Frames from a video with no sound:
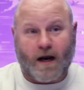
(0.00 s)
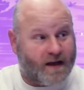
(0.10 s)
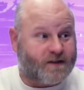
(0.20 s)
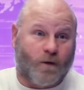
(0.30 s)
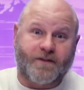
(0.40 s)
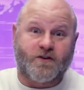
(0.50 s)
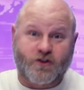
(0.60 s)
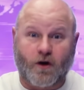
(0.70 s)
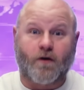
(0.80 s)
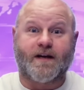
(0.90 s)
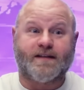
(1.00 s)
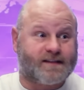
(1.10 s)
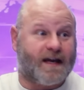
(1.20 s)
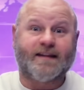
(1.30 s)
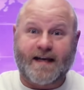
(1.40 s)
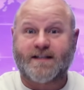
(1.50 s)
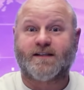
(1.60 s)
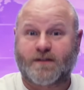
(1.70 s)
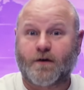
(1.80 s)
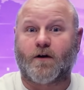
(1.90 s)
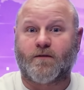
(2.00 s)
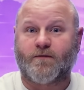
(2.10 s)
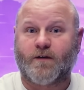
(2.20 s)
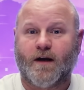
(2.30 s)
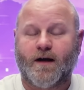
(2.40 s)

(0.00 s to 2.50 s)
I mean, that's what the jury said they deserve.